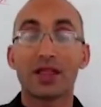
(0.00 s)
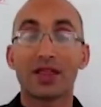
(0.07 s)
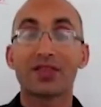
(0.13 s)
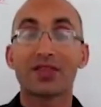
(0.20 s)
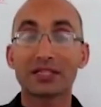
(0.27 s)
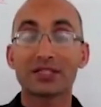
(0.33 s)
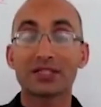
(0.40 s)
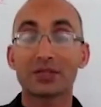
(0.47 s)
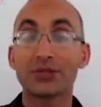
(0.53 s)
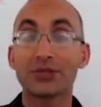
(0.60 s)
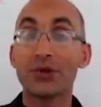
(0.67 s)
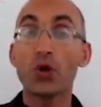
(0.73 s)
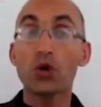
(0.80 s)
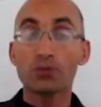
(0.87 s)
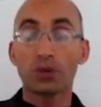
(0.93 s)
that
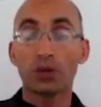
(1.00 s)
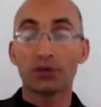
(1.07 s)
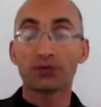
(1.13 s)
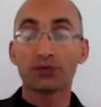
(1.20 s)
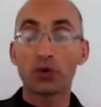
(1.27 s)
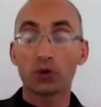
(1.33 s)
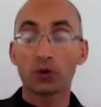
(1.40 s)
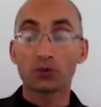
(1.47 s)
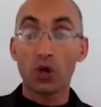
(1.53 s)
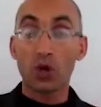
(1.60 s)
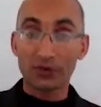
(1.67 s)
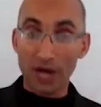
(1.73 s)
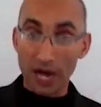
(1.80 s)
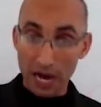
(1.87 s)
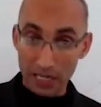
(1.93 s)
noble form
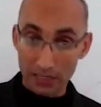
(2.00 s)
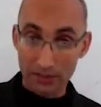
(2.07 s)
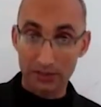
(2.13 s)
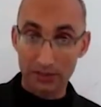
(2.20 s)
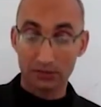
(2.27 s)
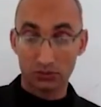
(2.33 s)
of art,